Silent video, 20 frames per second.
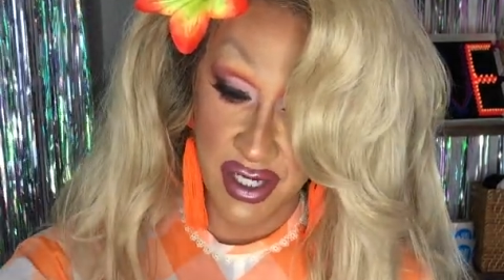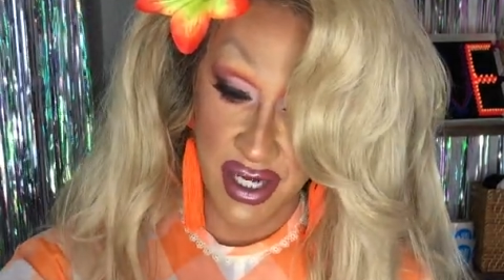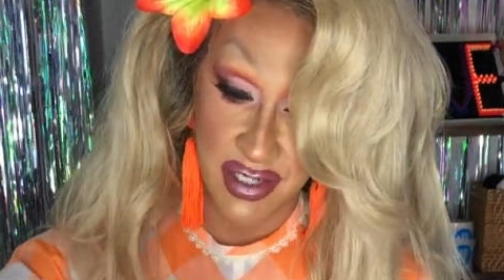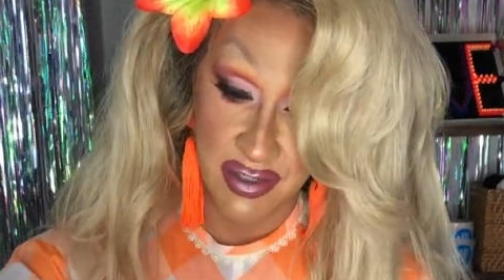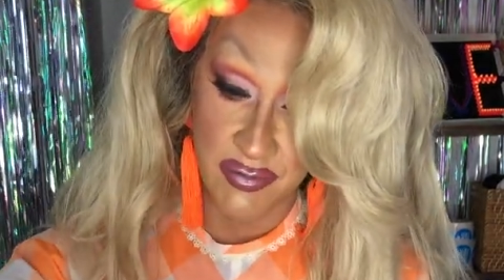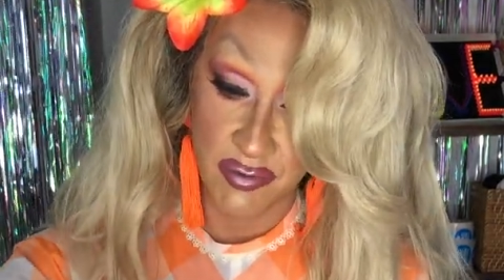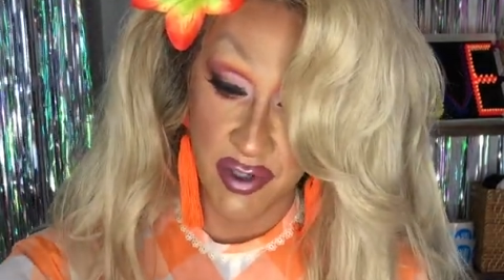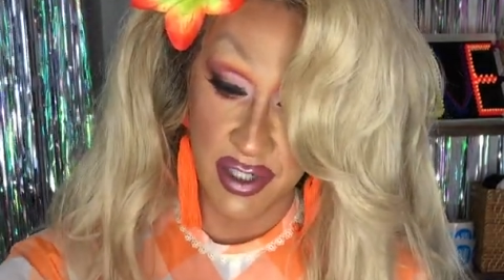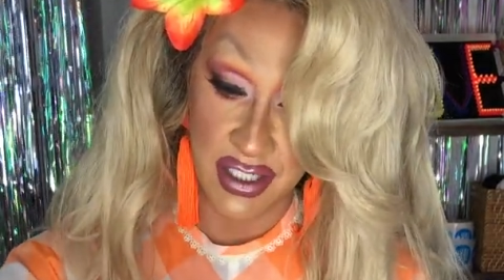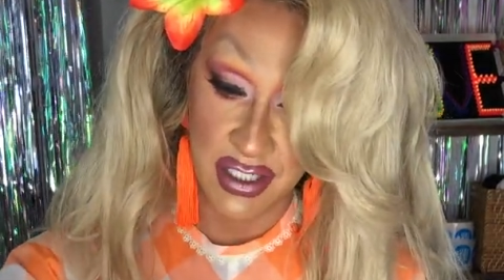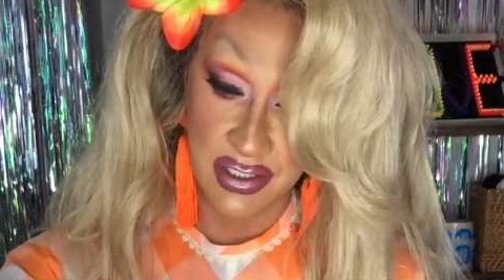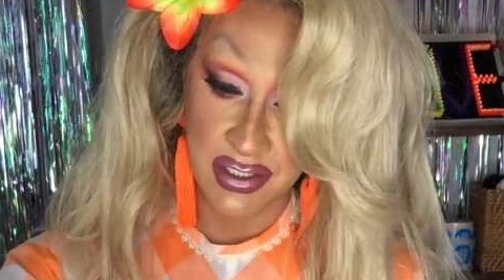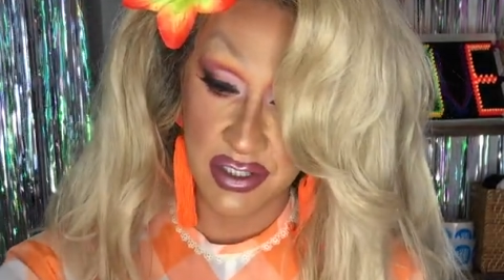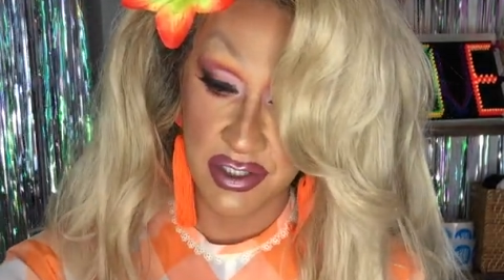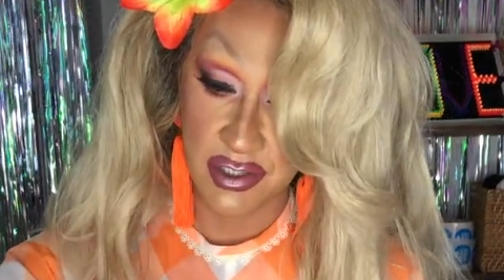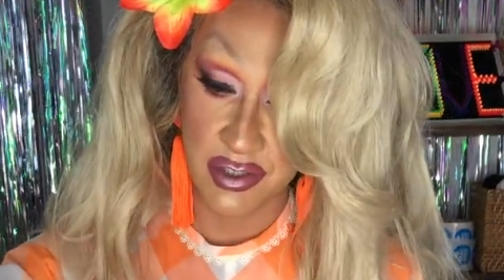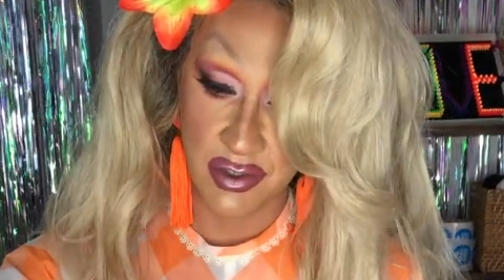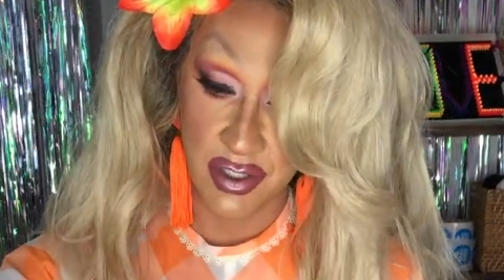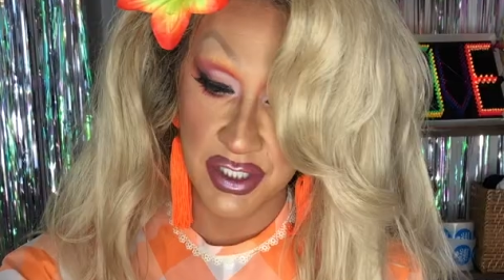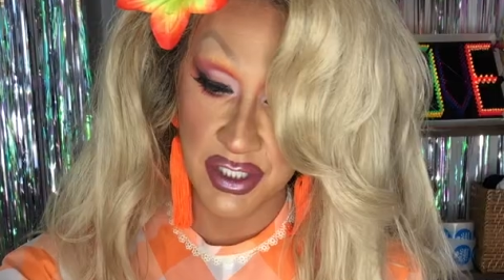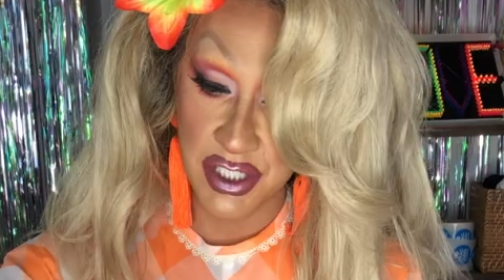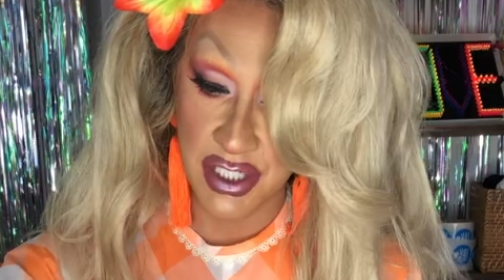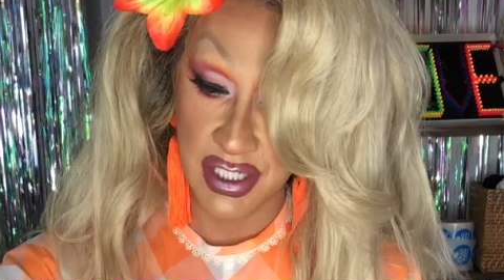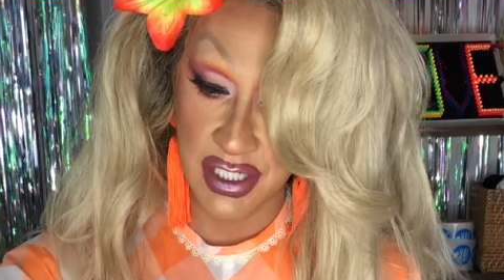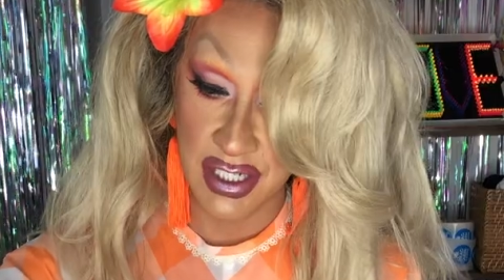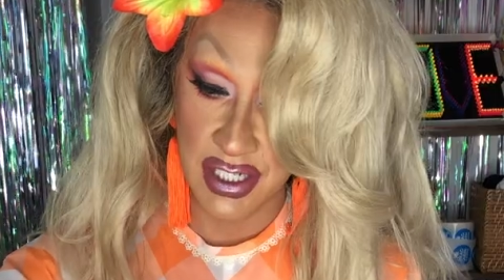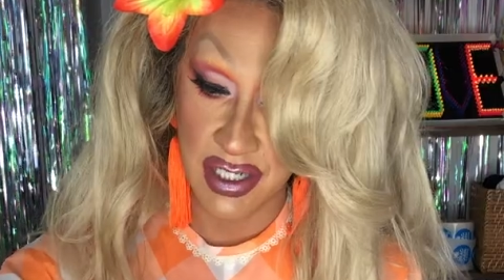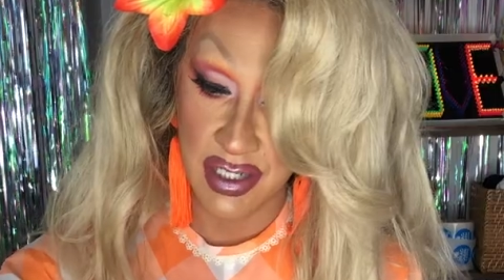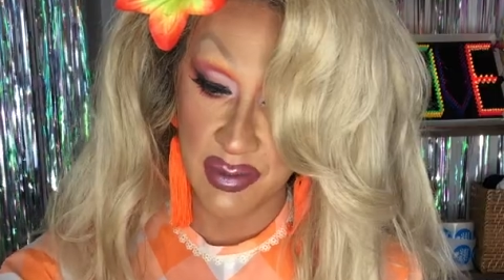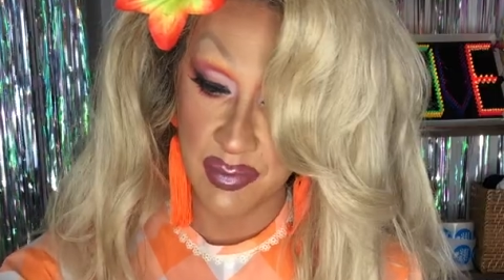kind of want to scrunch it
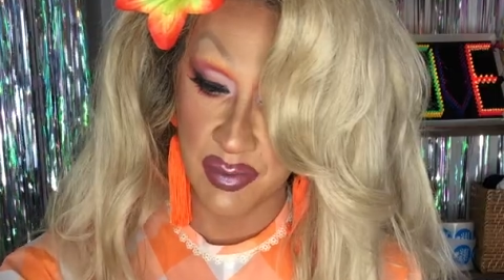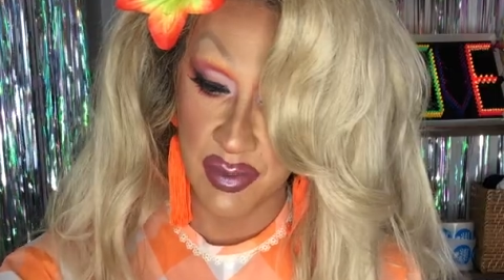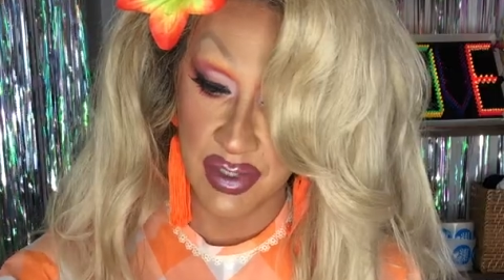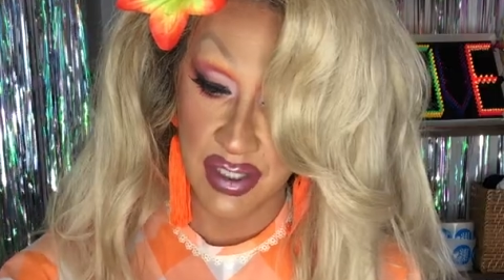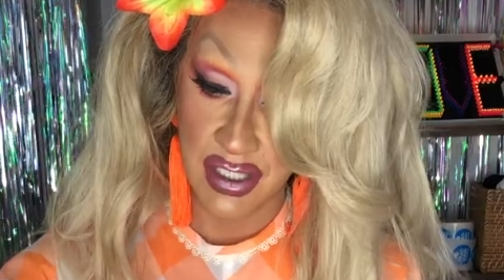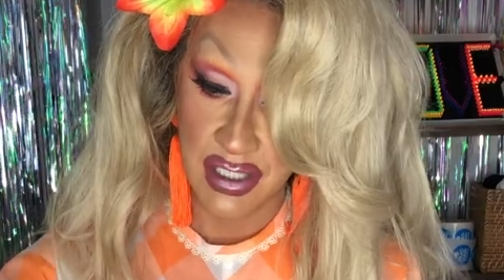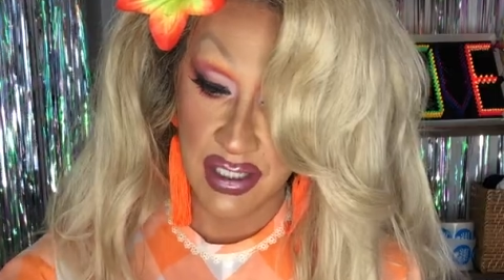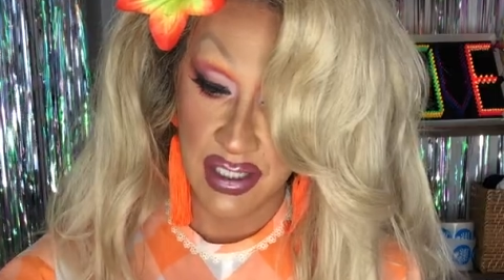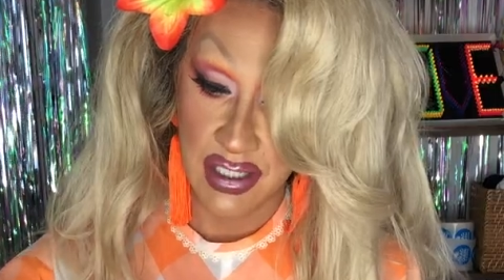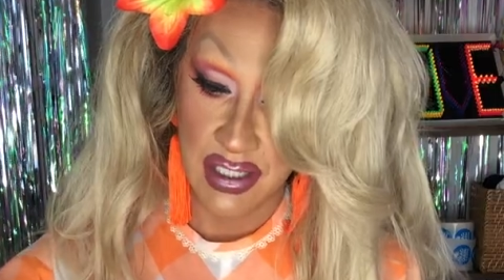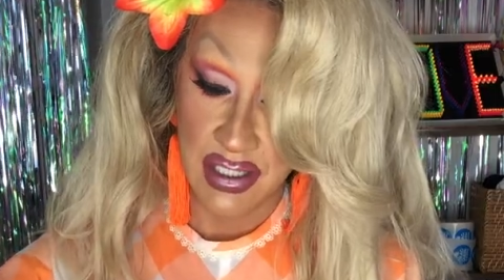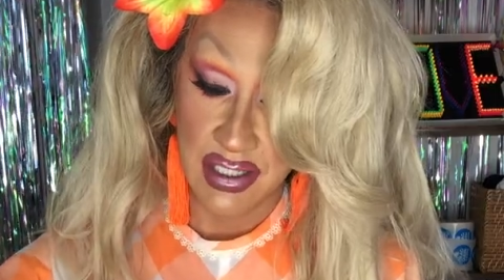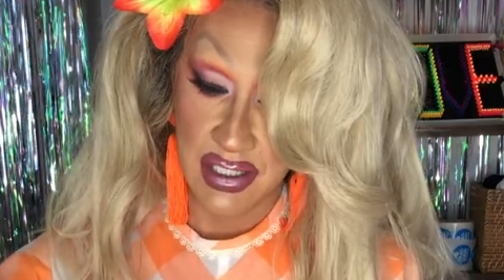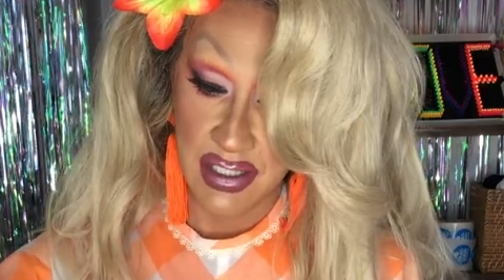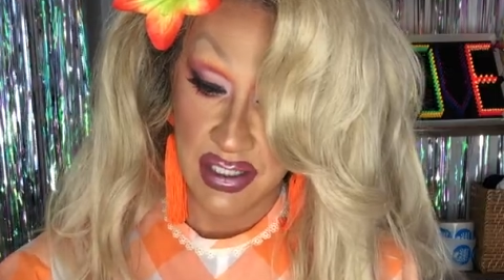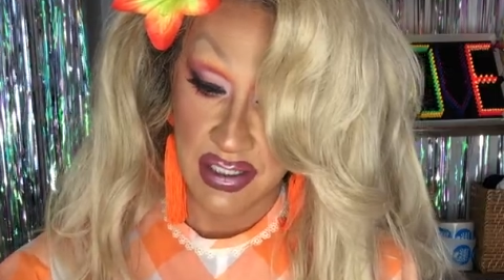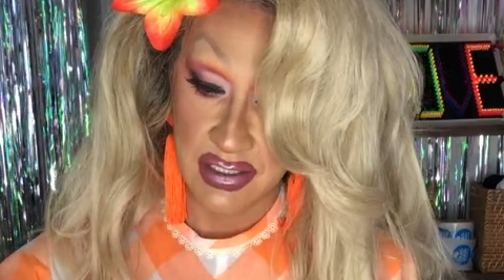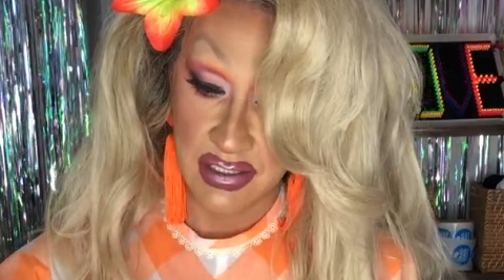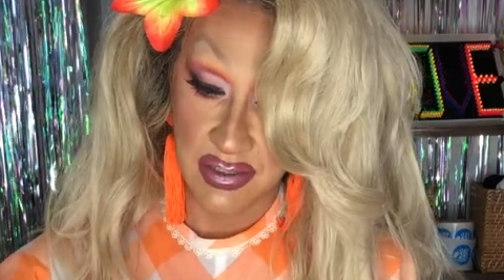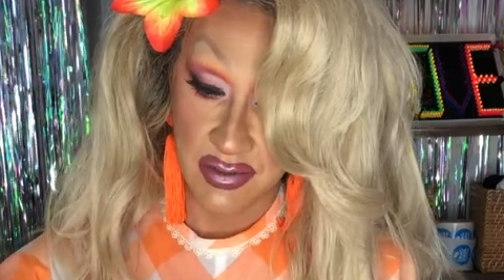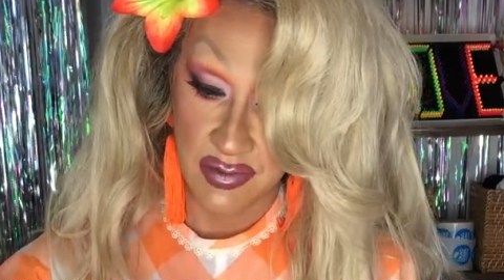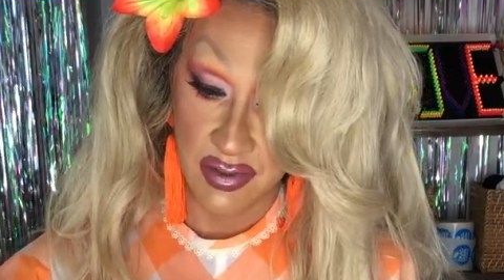up so